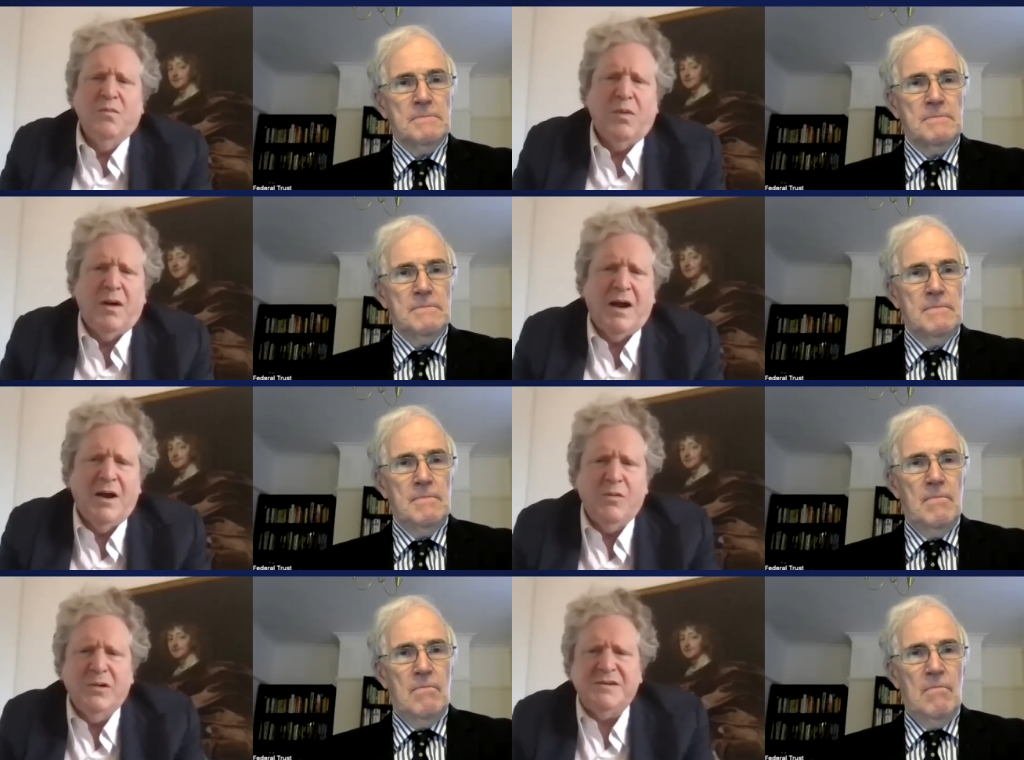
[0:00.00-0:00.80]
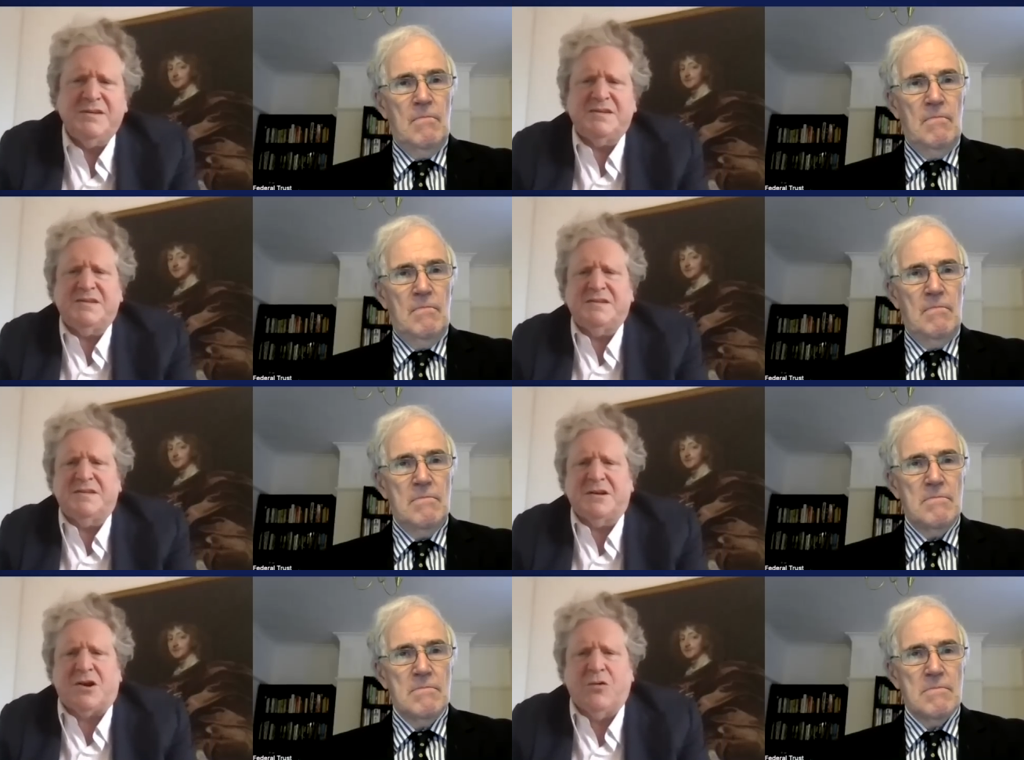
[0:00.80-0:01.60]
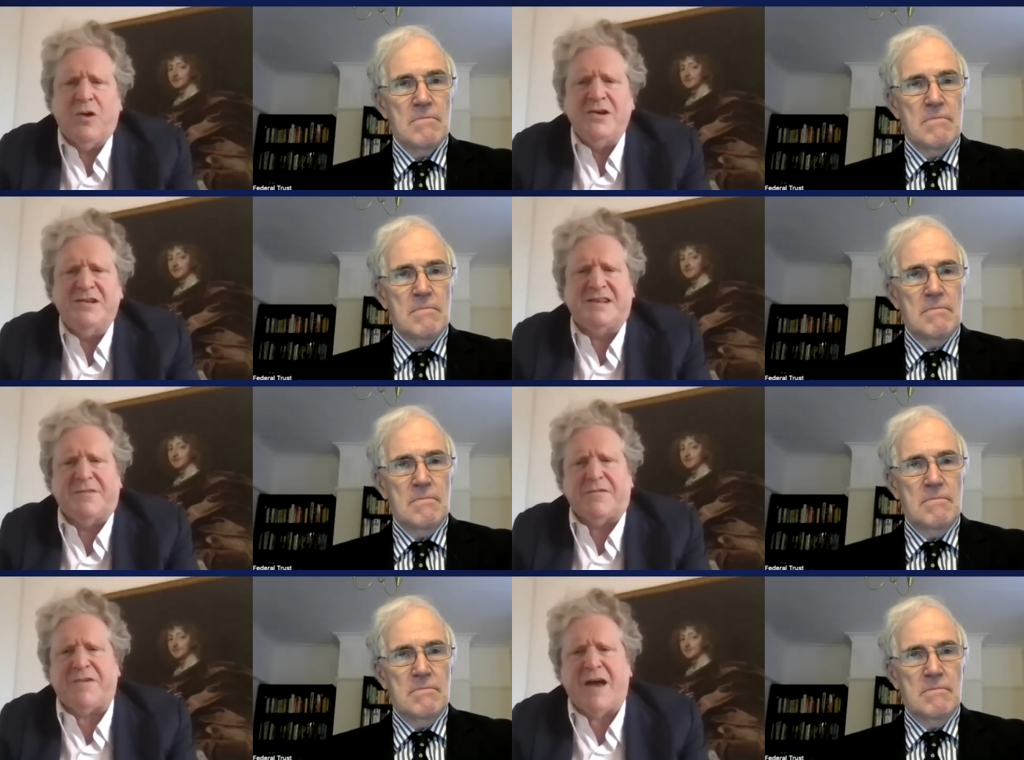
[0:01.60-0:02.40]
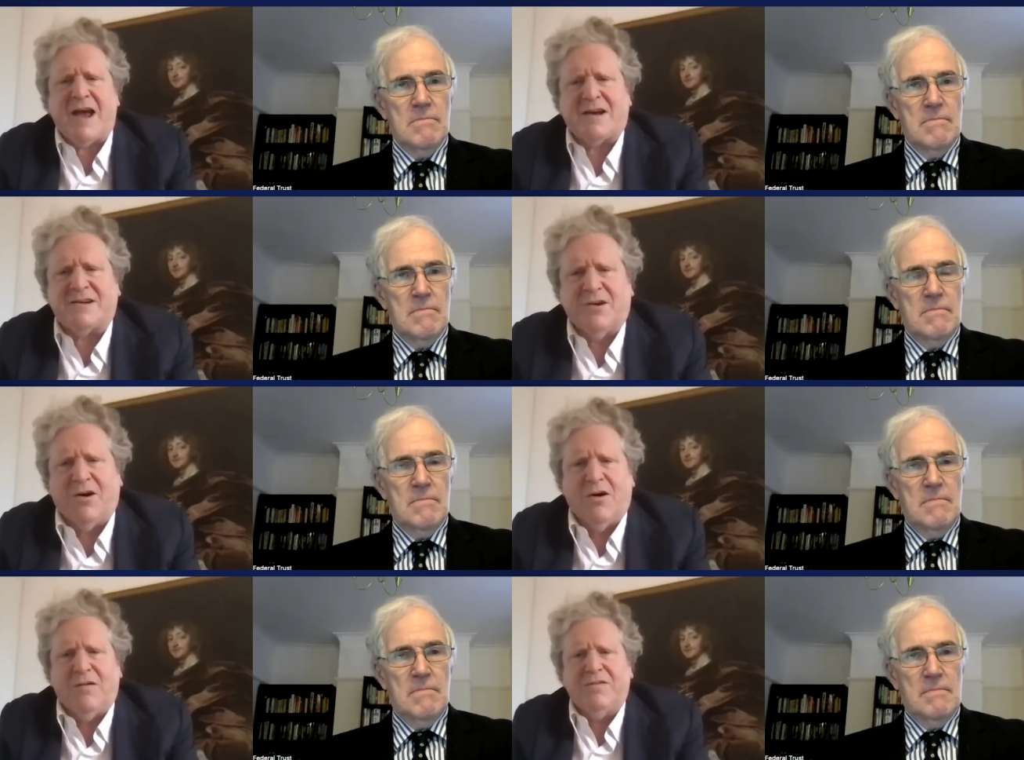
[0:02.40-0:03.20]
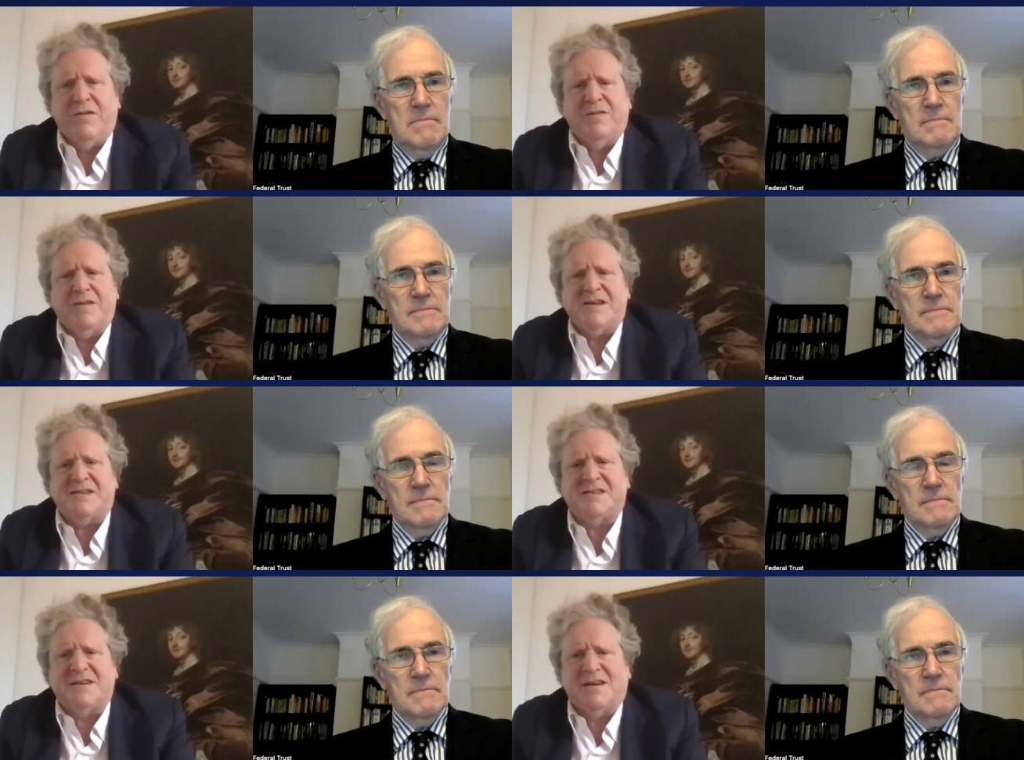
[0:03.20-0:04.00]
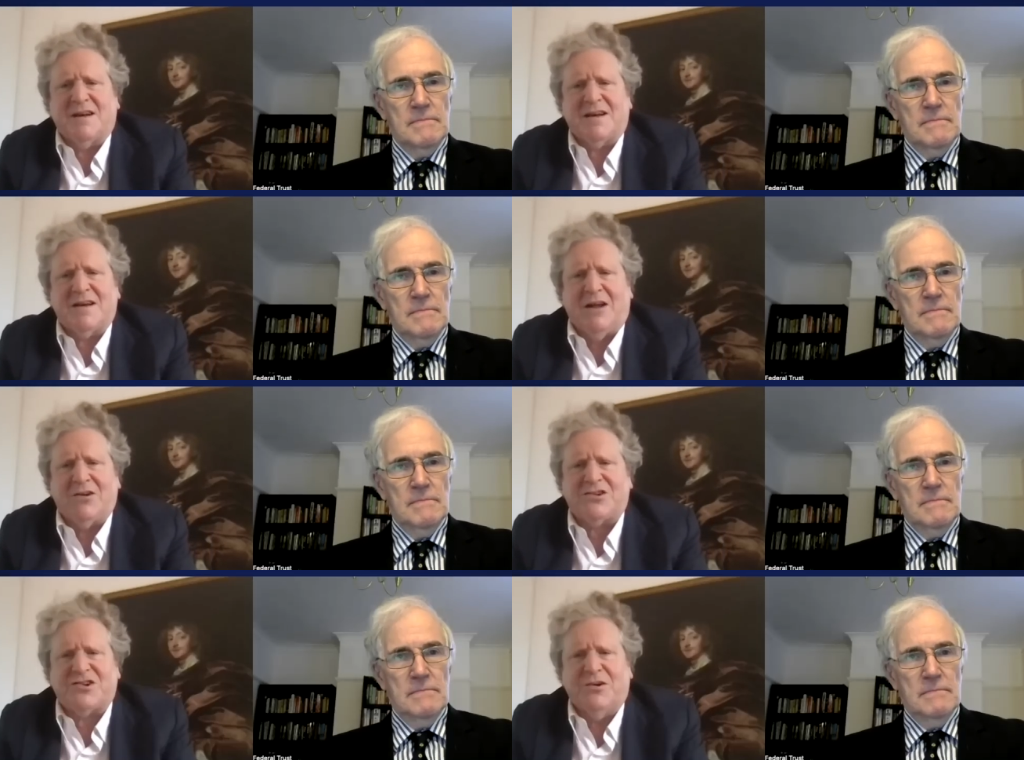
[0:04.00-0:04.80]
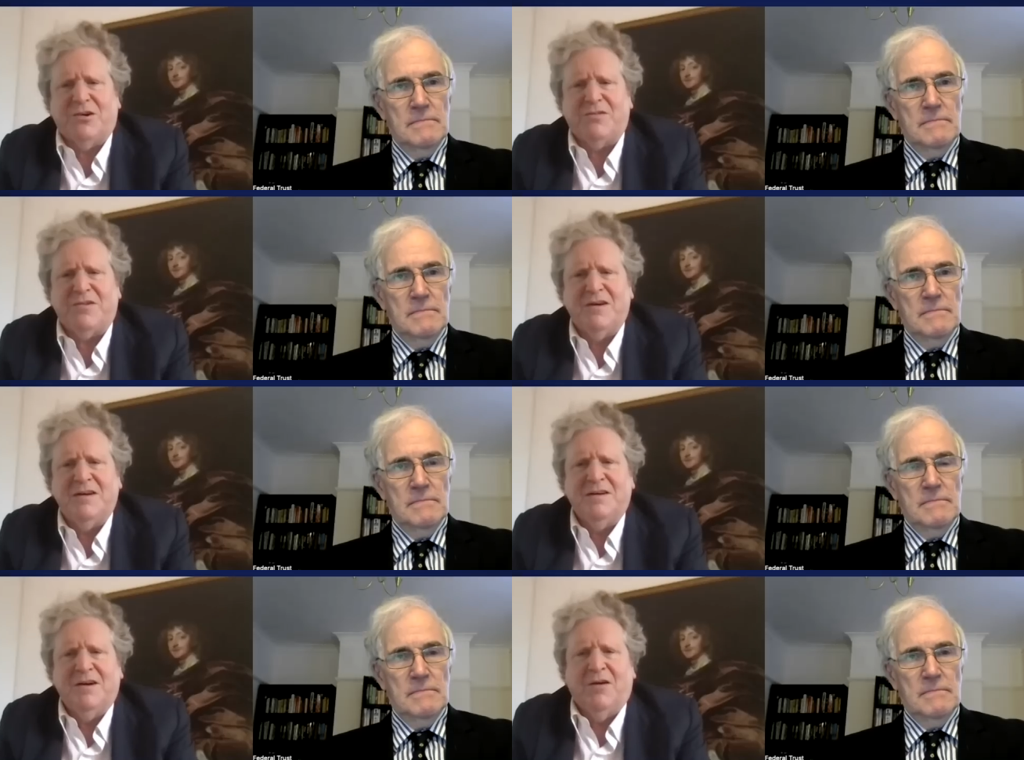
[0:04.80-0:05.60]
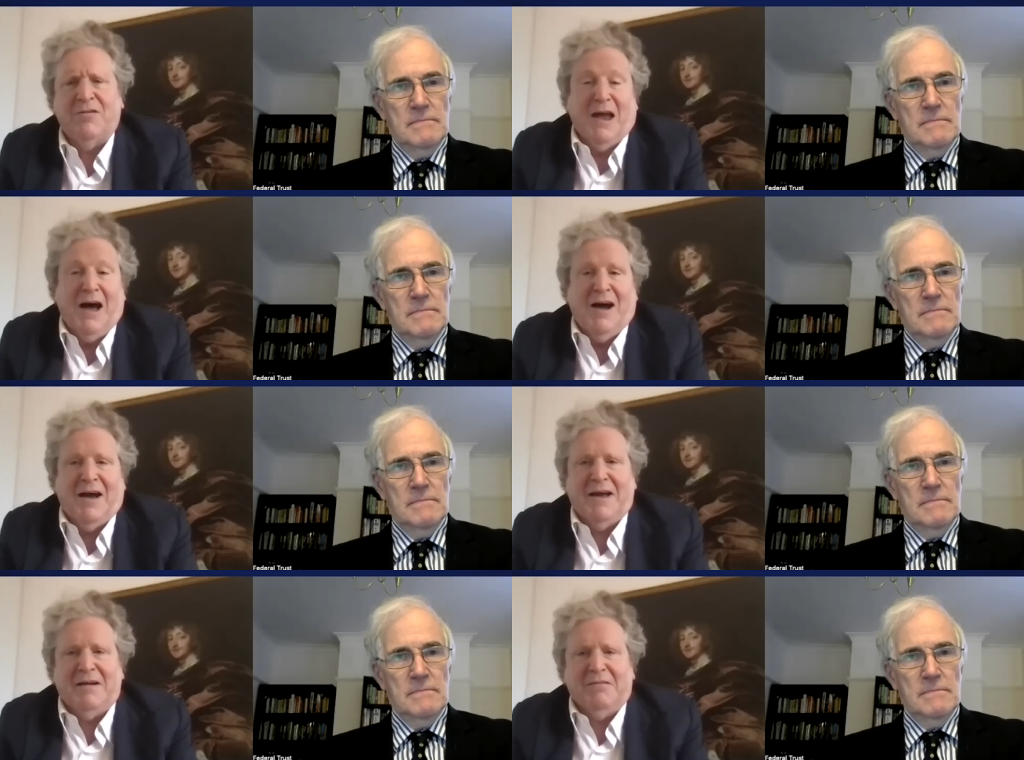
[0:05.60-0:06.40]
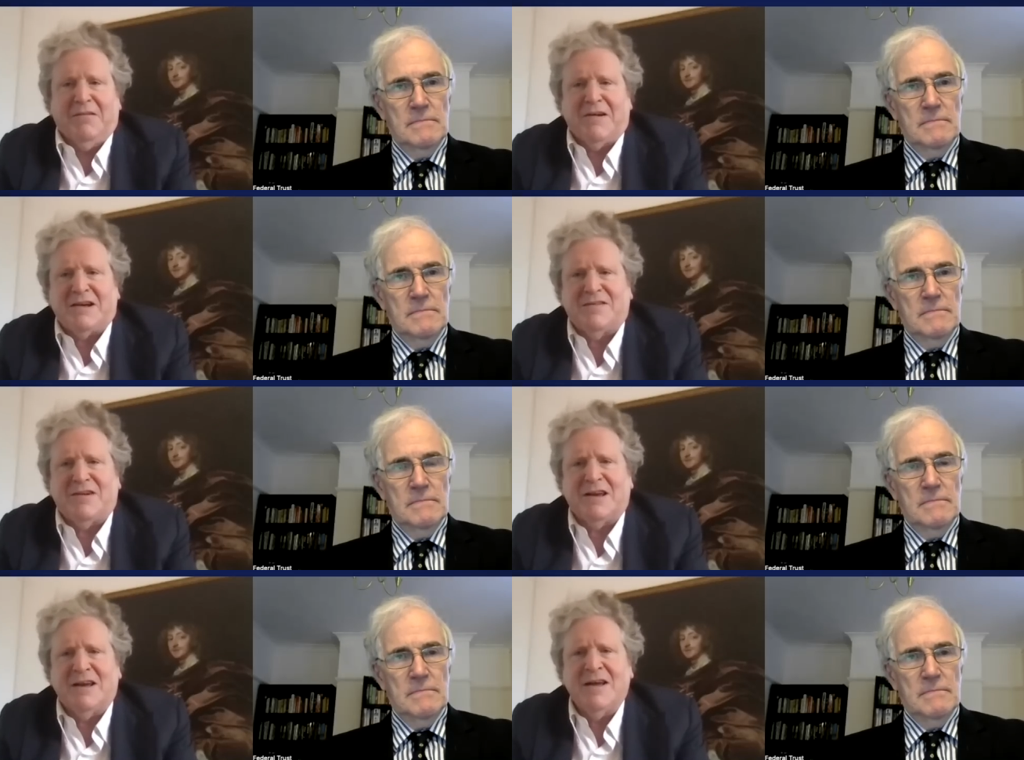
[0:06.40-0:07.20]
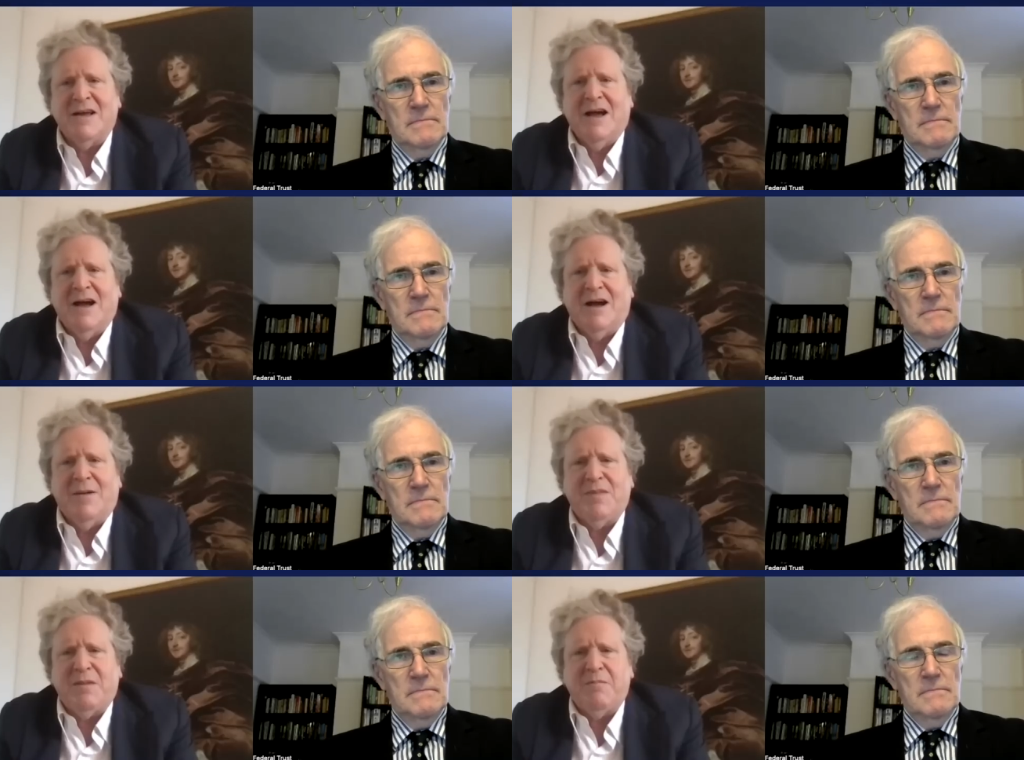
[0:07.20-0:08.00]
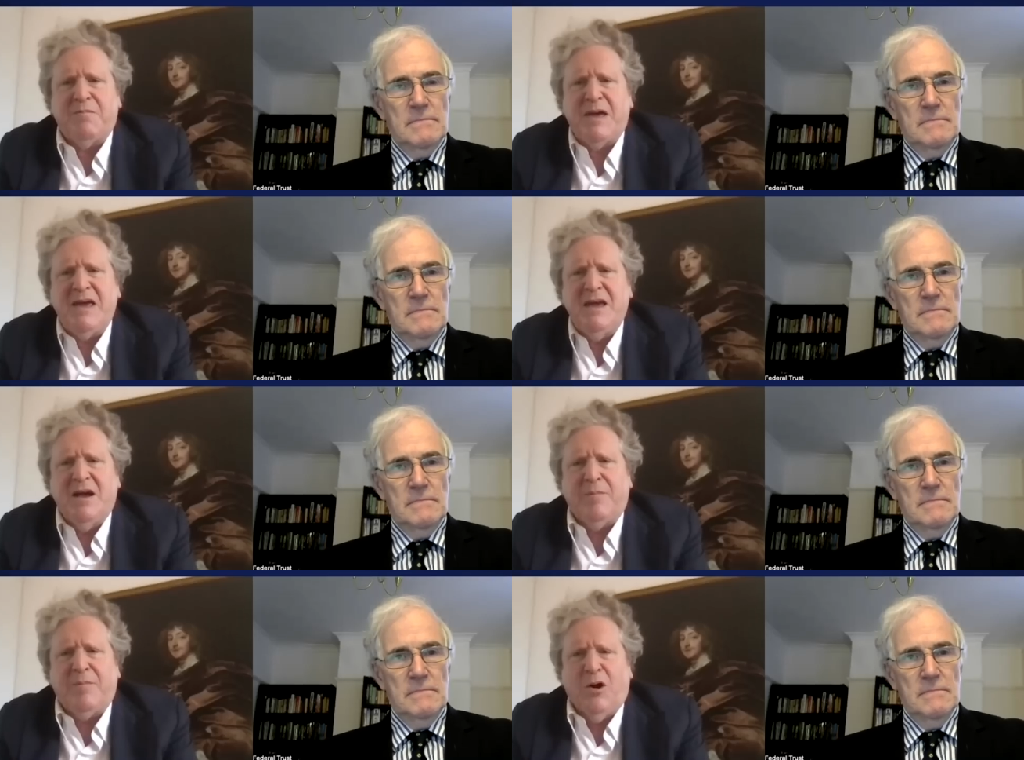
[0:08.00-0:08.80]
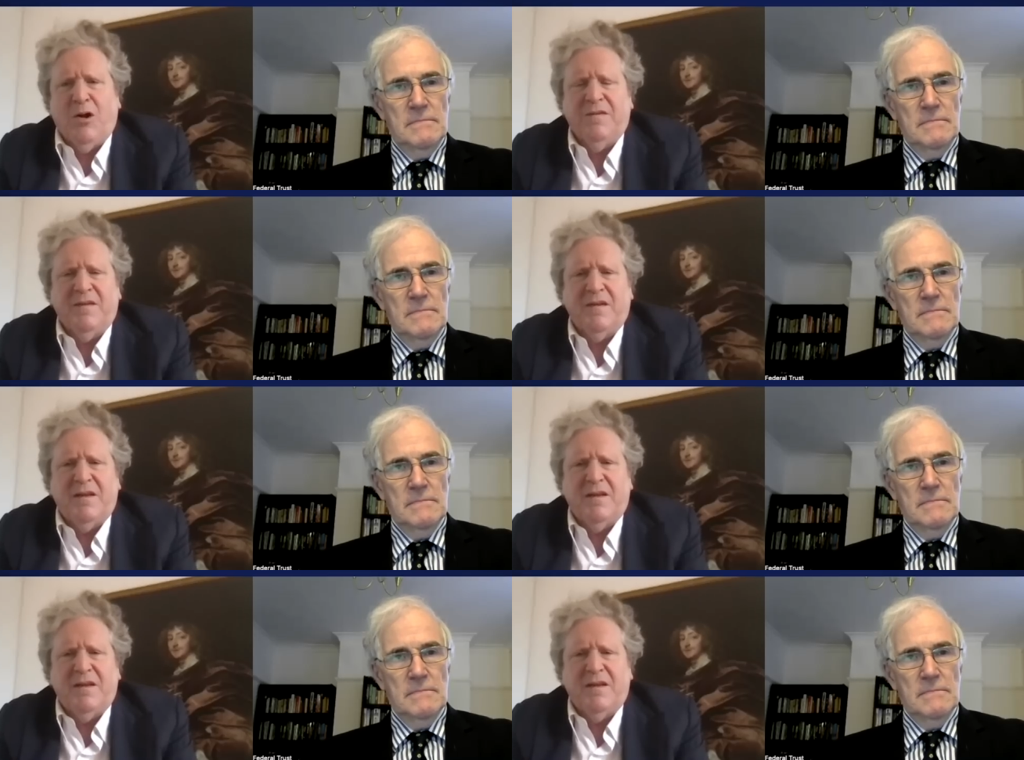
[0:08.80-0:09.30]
Speaker 1: How would the corrosive effect of this uh, culture of, of lying, effectively, uh, be upon